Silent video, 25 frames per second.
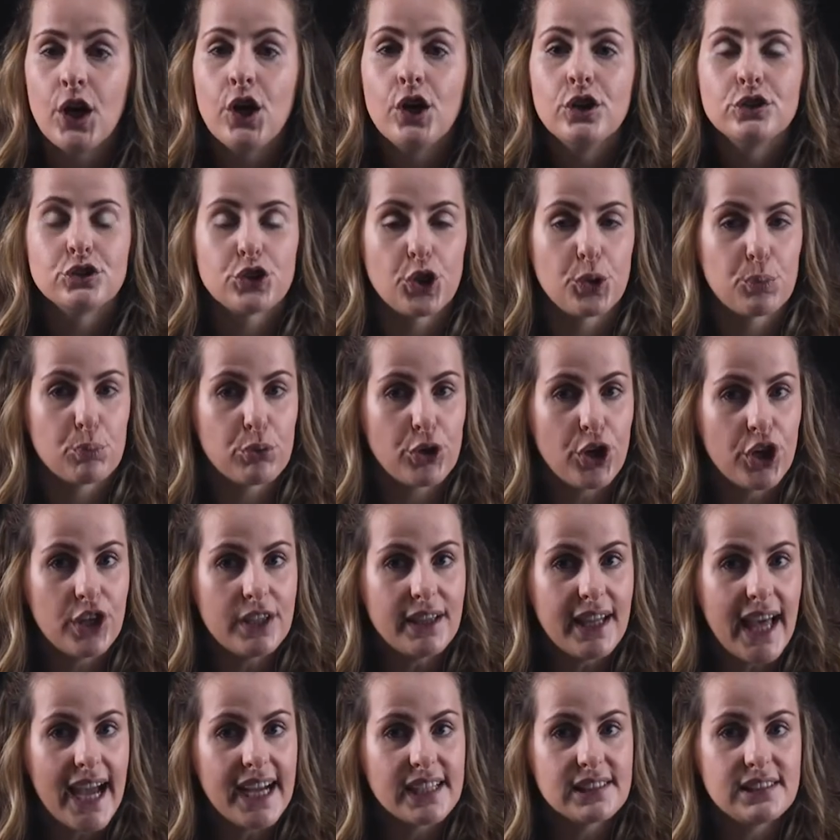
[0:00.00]
So
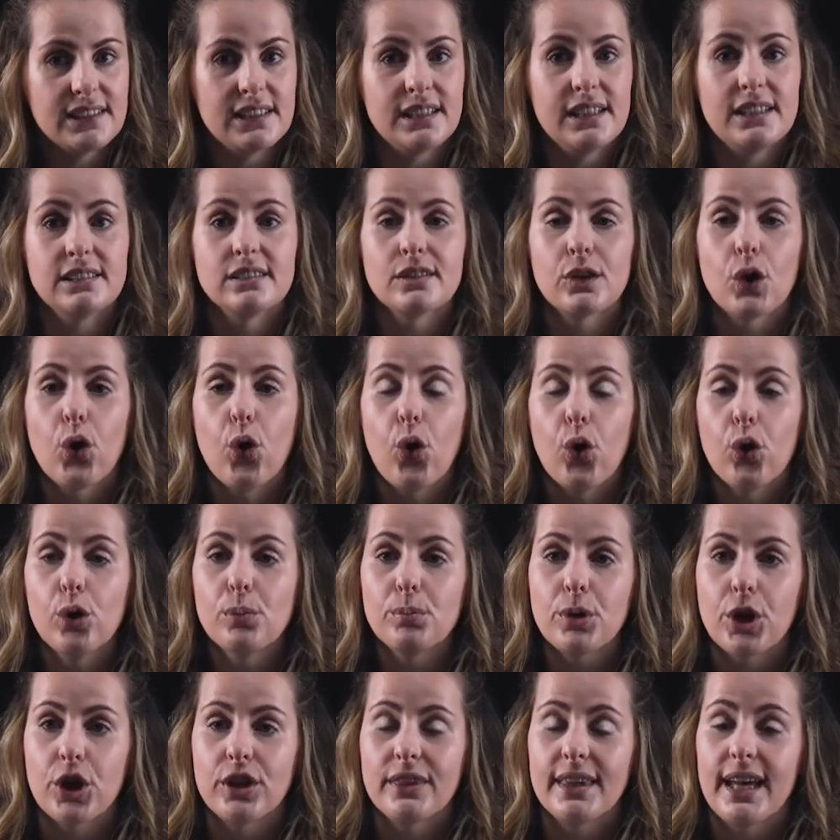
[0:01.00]
prolactin is the
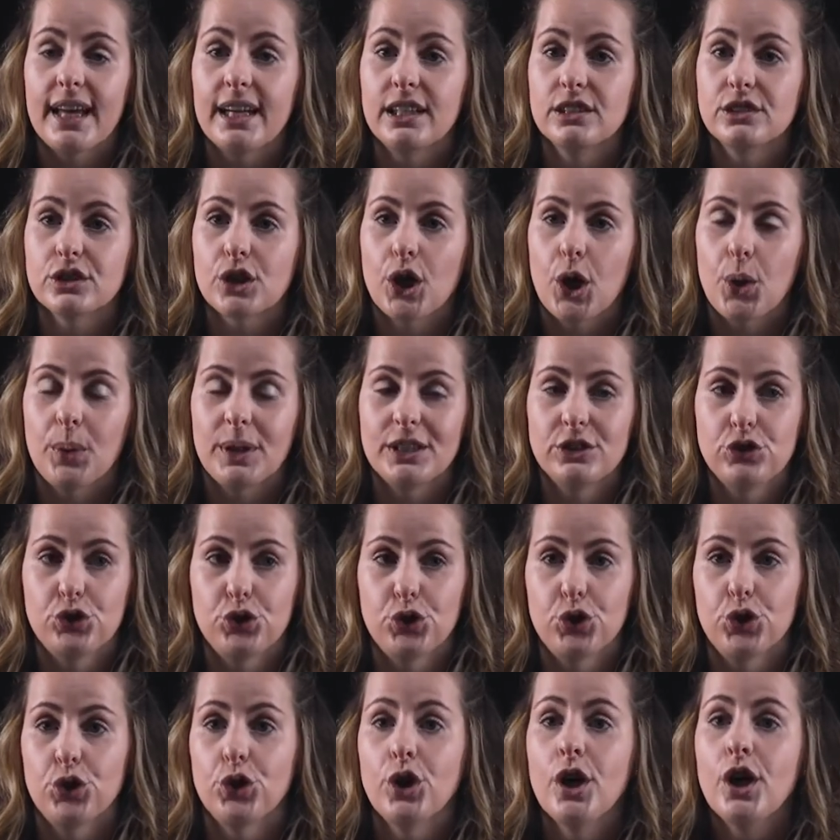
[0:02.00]
hormone that is going
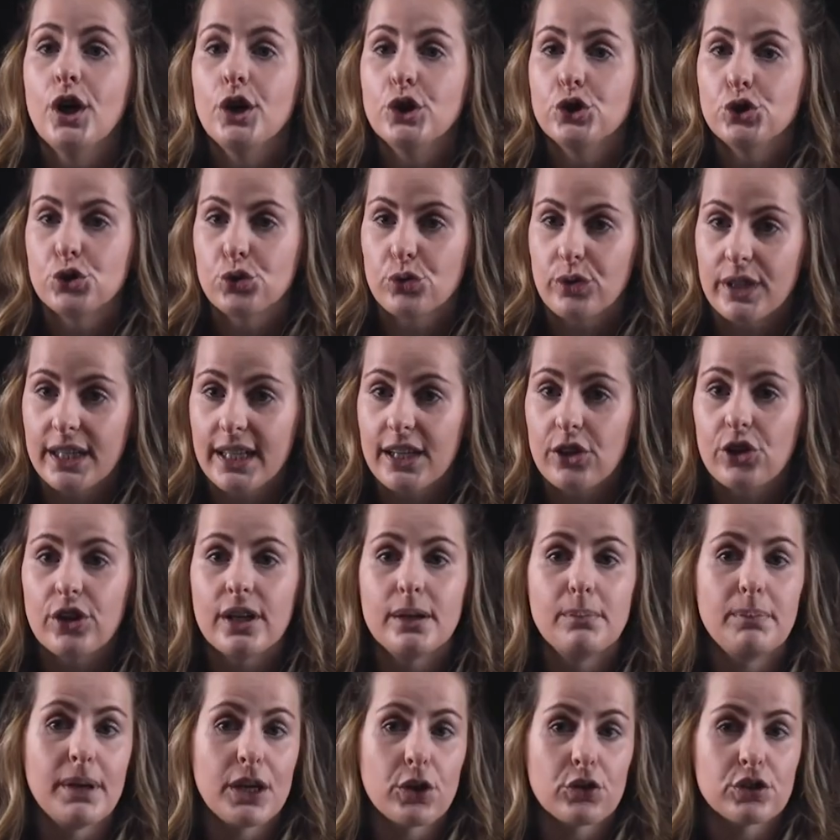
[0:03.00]
to trigger
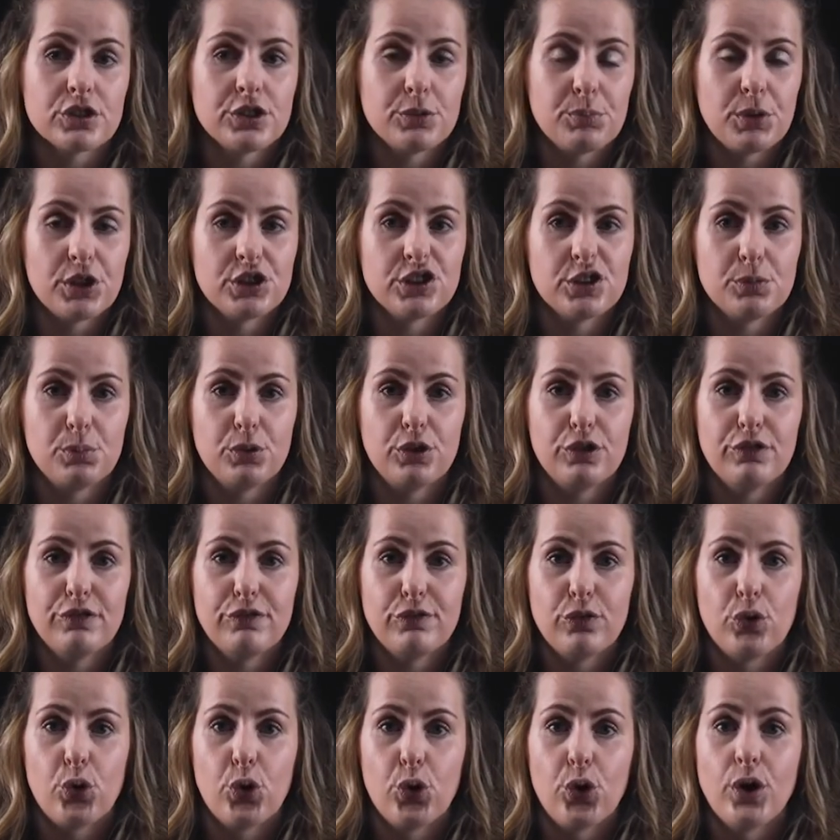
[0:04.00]
and be responsible
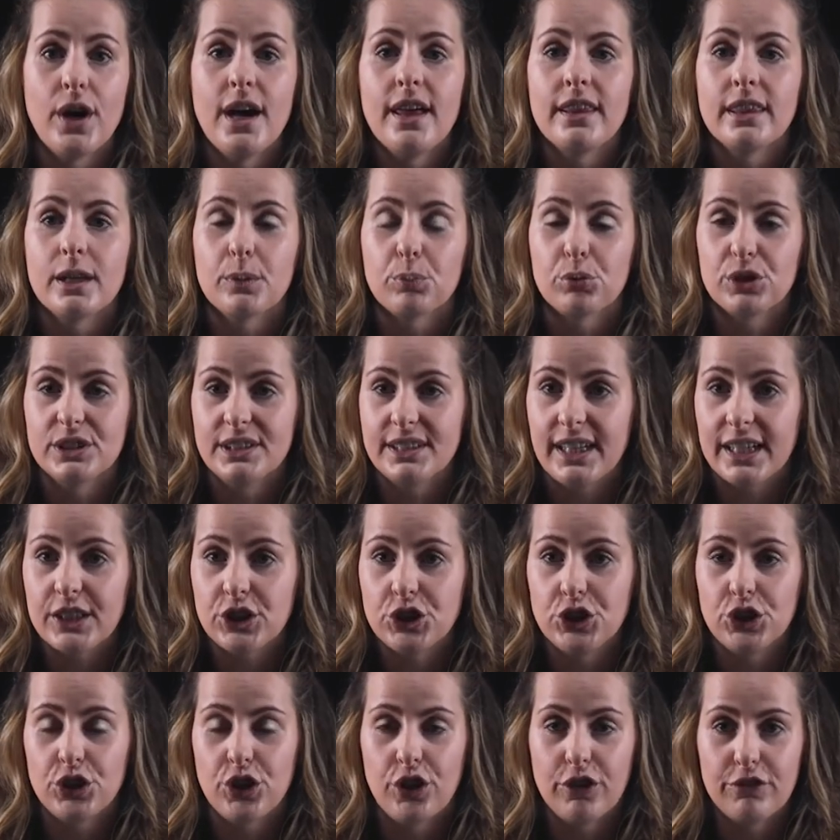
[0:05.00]
for the
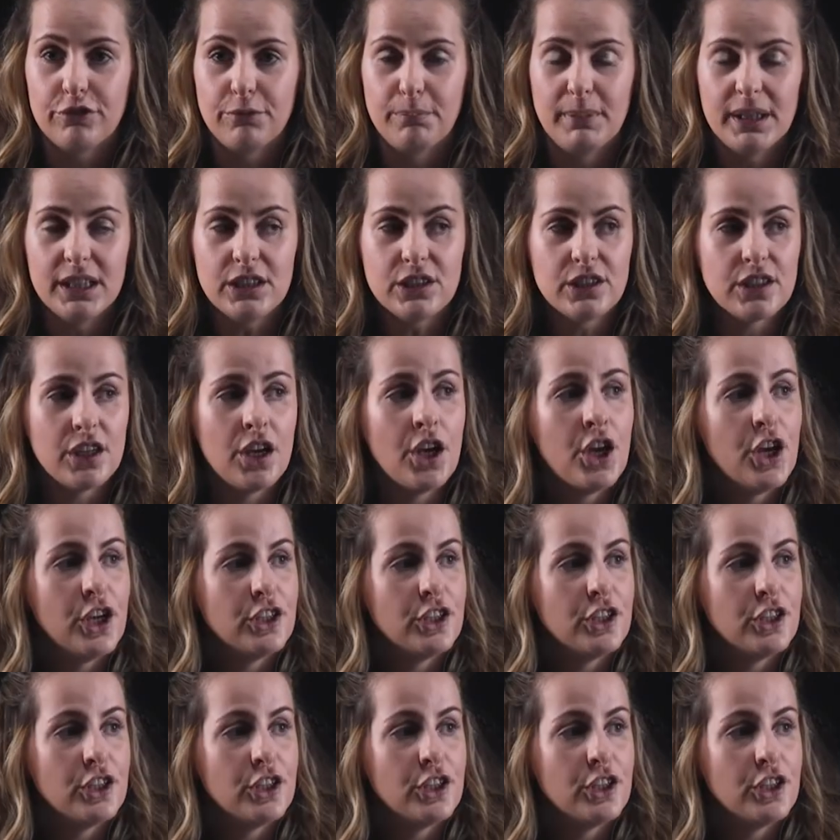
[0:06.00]
production of milk.